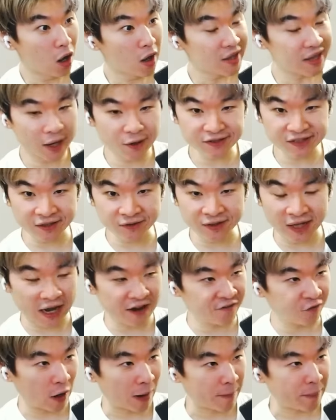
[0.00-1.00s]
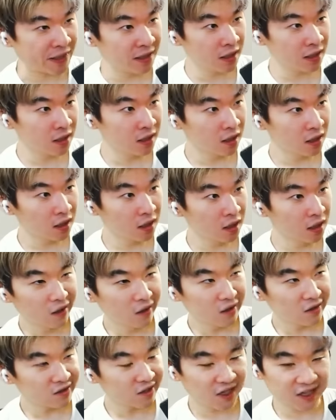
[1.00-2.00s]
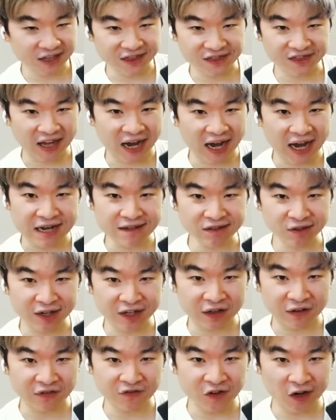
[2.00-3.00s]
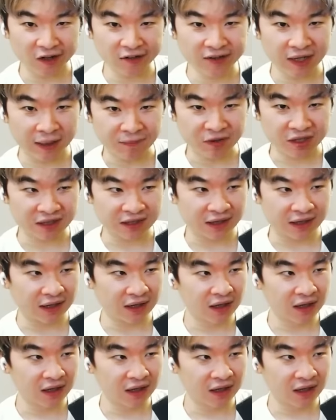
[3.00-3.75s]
that was a knife weapon? A lot of thighs are getting fucked up today.